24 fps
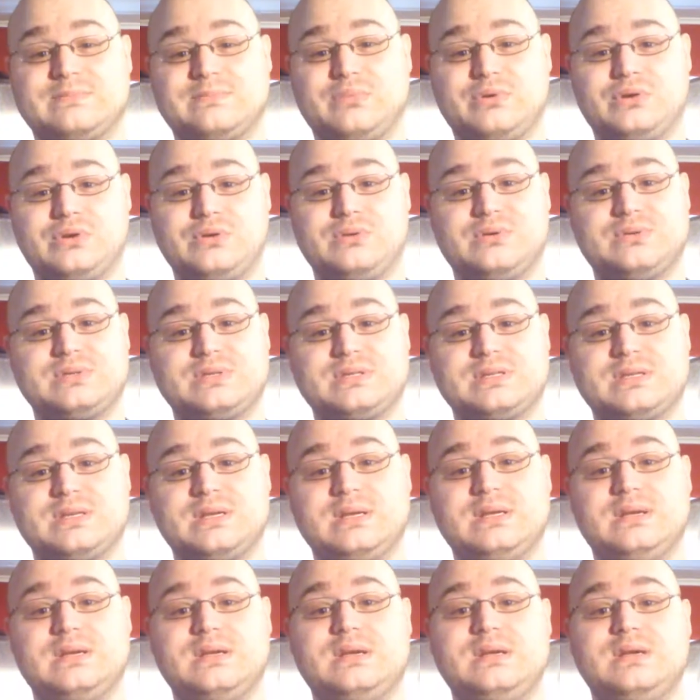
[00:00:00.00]
produce.
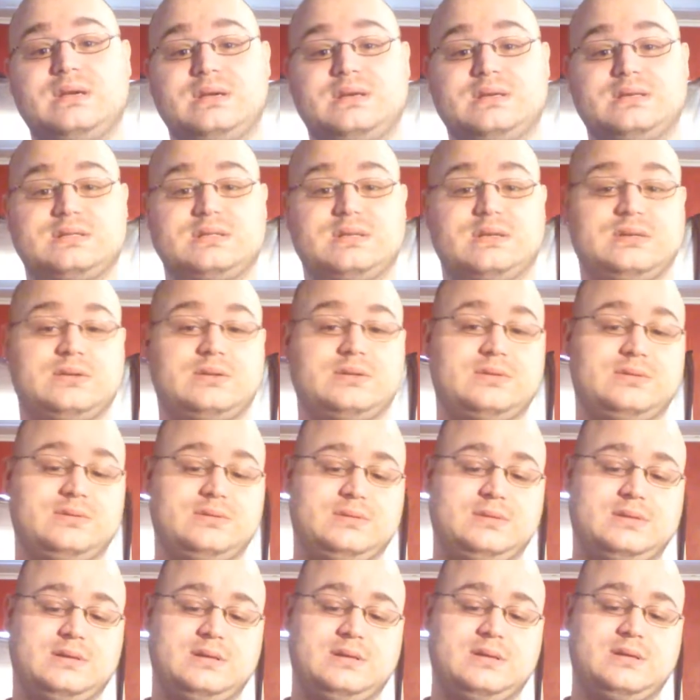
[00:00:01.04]
So,
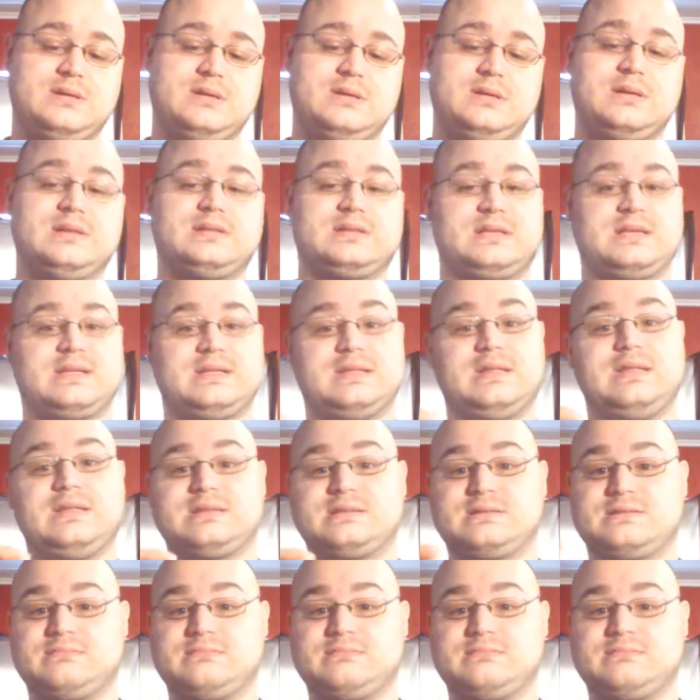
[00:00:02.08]
let's get this